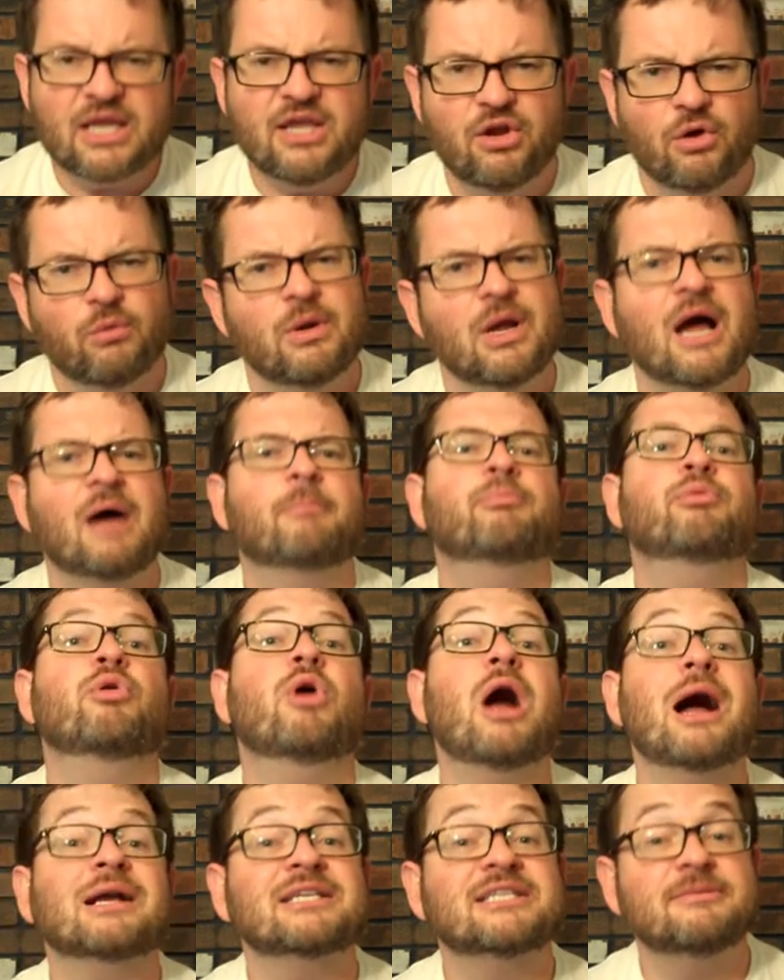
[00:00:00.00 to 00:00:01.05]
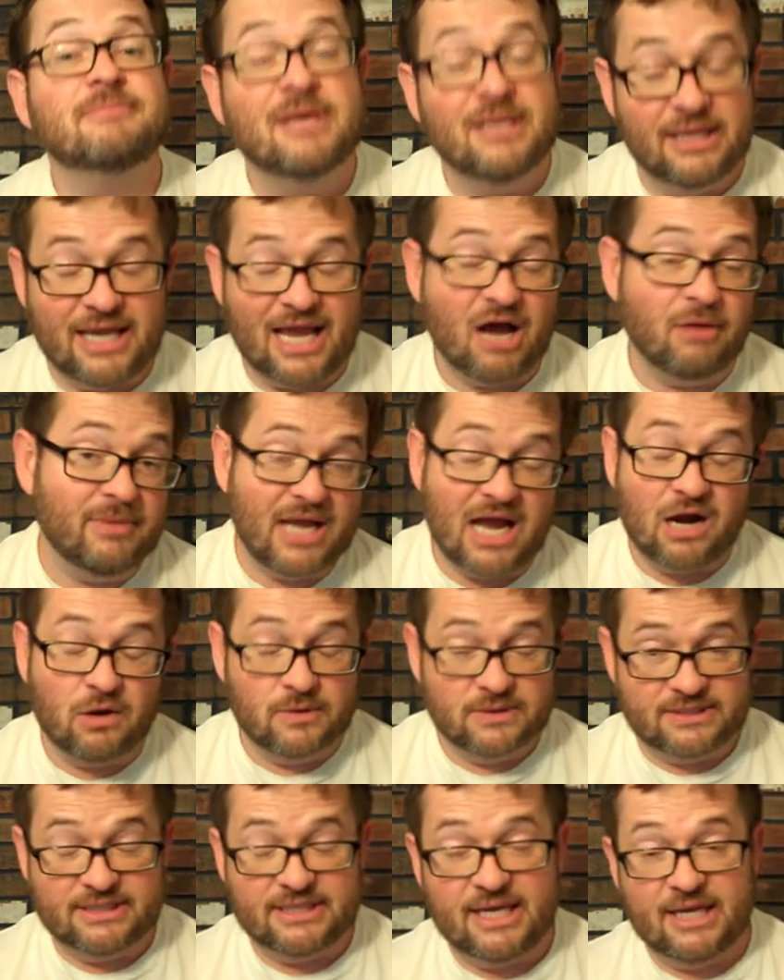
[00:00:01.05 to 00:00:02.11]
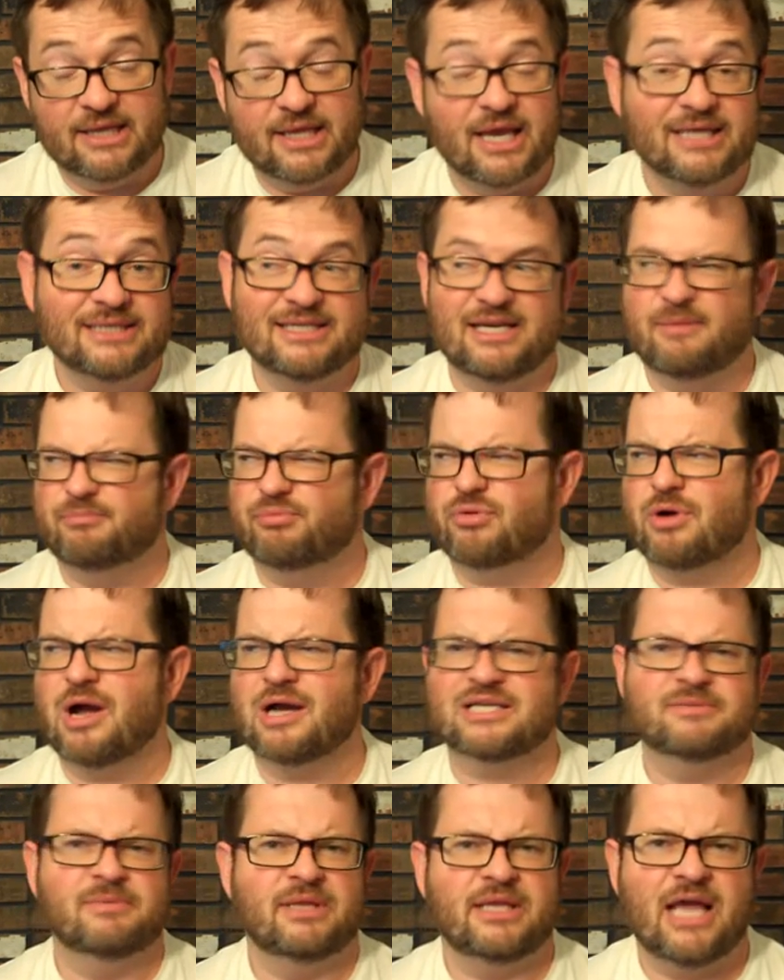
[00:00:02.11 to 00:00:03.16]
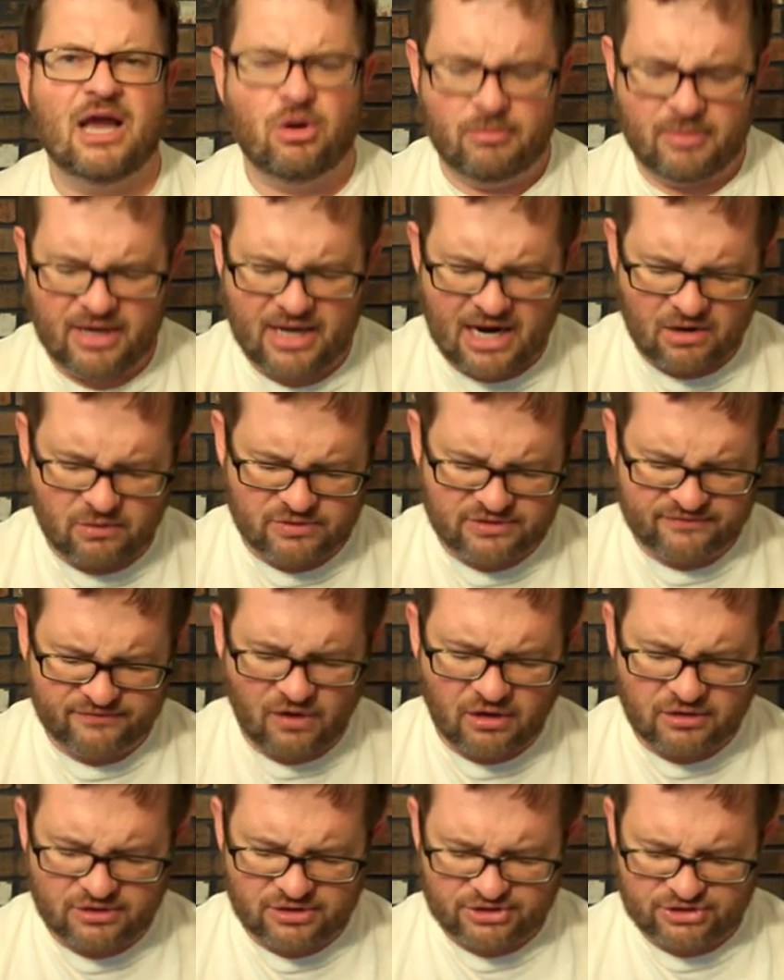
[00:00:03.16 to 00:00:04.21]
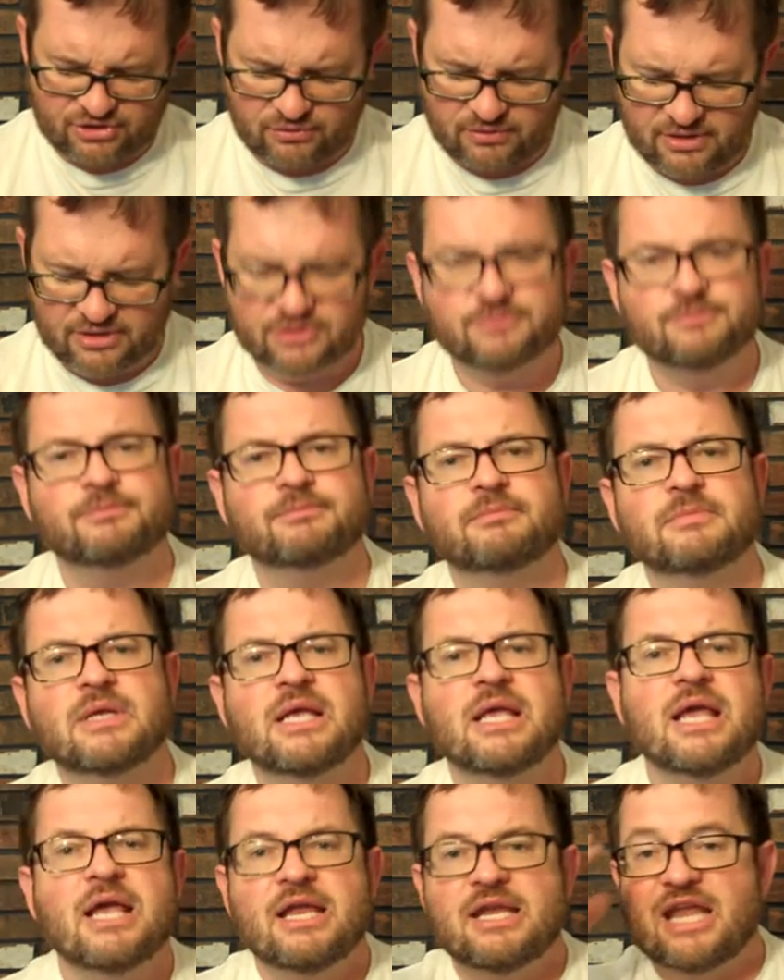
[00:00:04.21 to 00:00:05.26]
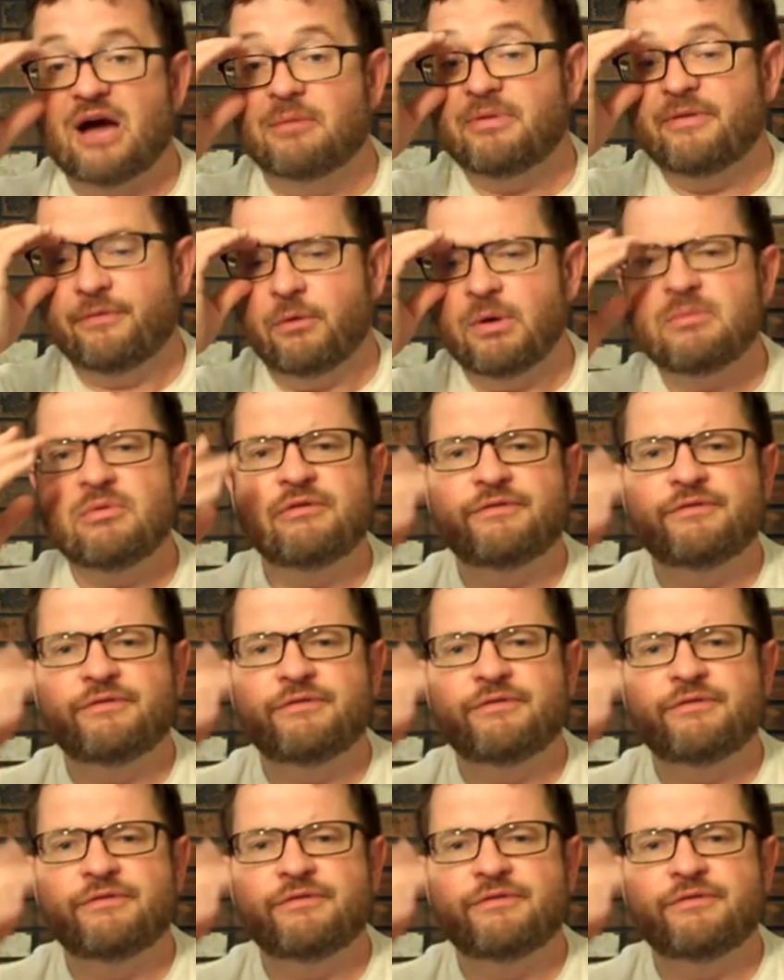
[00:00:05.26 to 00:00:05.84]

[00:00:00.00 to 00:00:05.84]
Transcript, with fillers: you know, approximately how many hours of daylight and approximately how many hours of darkness there is. Now, before